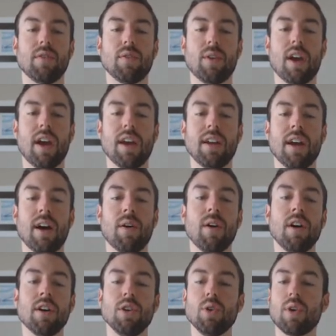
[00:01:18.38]
Okay.
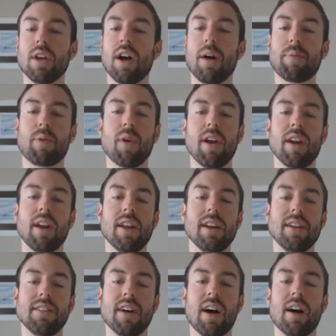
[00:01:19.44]
Now you can upgrade at
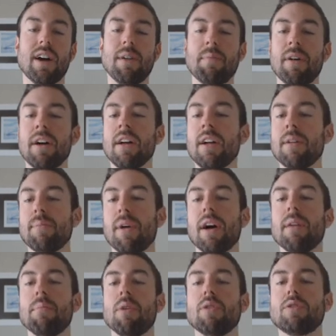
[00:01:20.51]
any time,
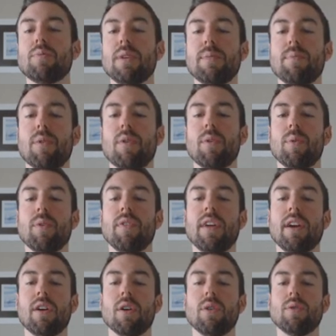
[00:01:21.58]
but most people,
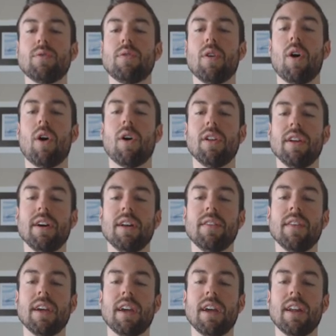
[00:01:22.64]
they go all
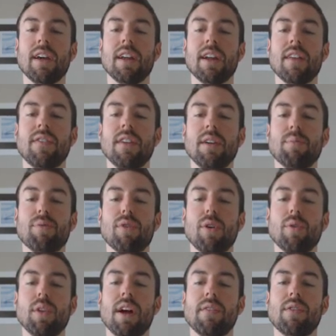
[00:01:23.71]
in, they get in at the
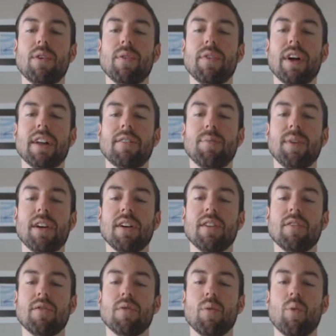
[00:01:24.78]
pro level. That's
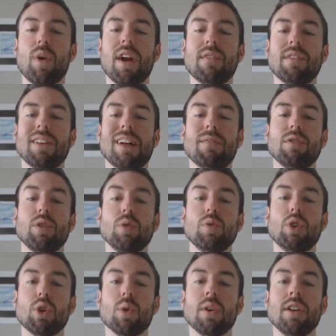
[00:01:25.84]
because whatever level you
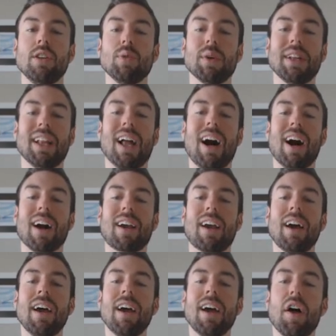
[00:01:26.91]
join, you unlock
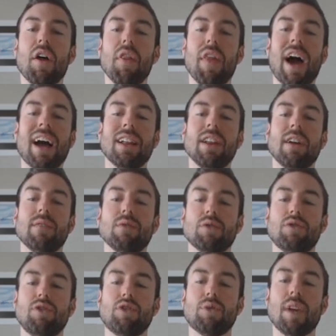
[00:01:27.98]
that
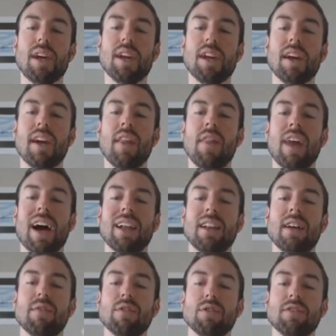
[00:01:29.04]
level's training, that
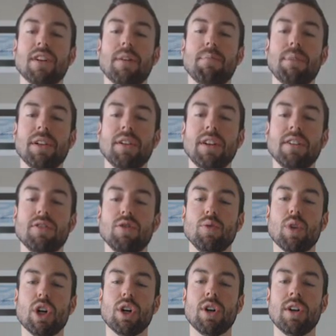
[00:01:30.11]
level's ability
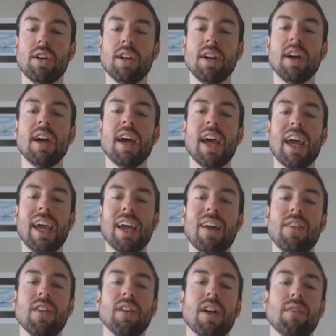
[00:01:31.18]
to earn,
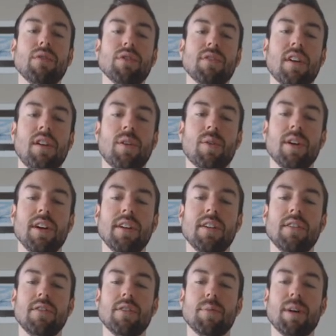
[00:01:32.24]
and the levels under it.
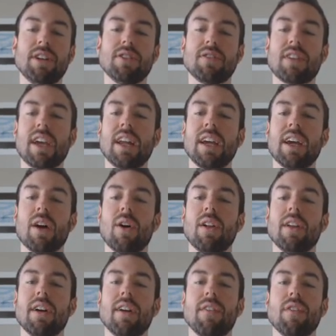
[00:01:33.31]
So by just getting
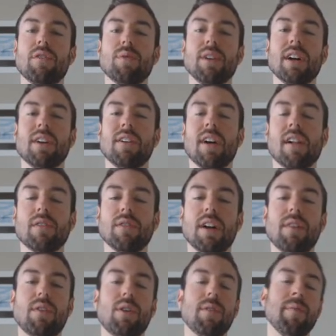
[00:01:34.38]
all in at the $300
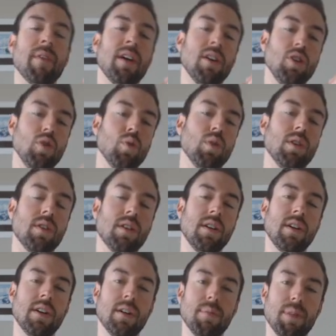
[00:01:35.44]
level, you will
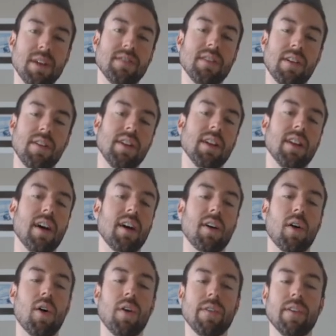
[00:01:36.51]
basically
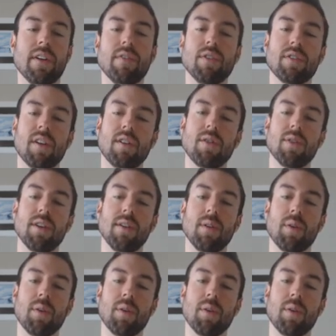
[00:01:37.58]
unlock all the levels under it.